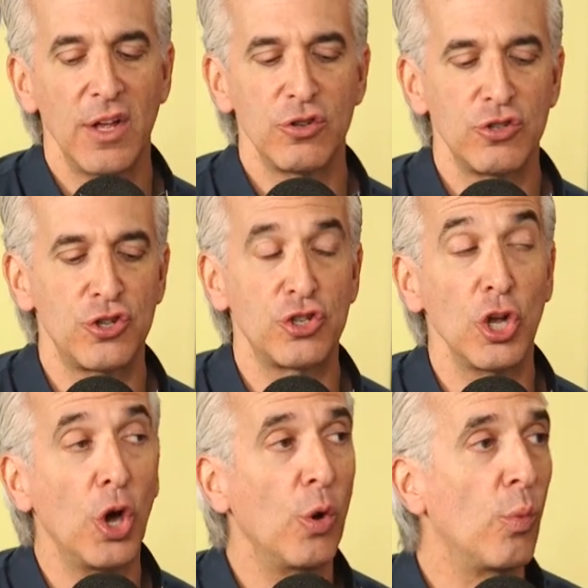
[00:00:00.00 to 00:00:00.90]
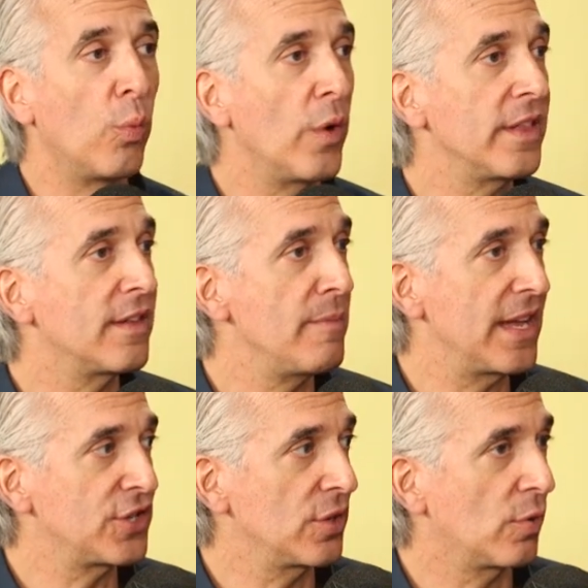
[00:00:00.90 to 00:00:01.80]
show what
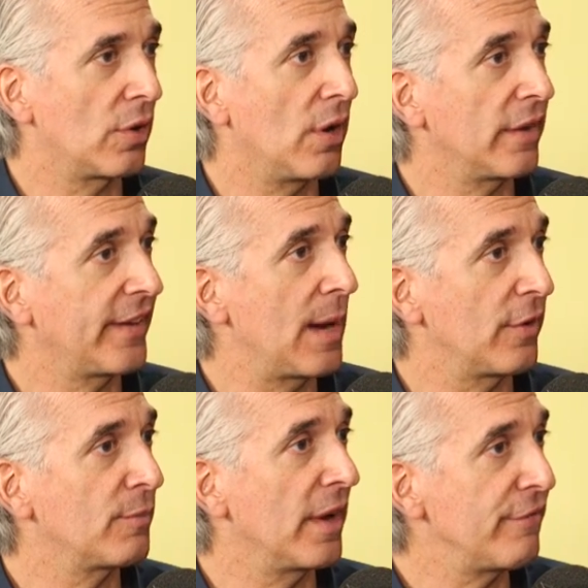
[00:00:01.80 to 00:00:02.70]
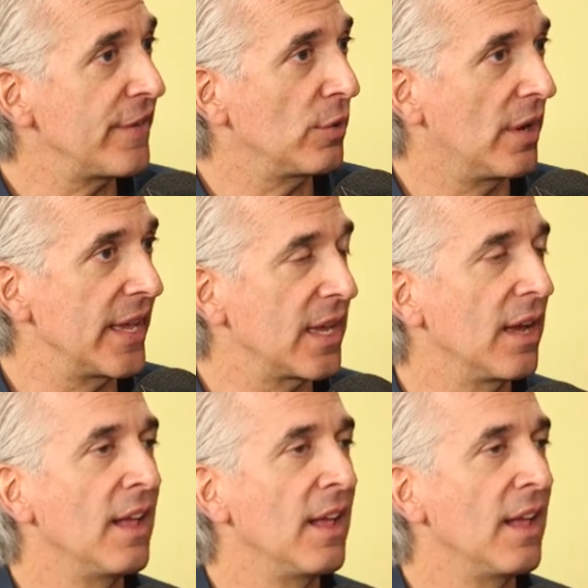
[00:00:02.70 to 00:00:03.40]
dementia or Alzheimer's might feel like.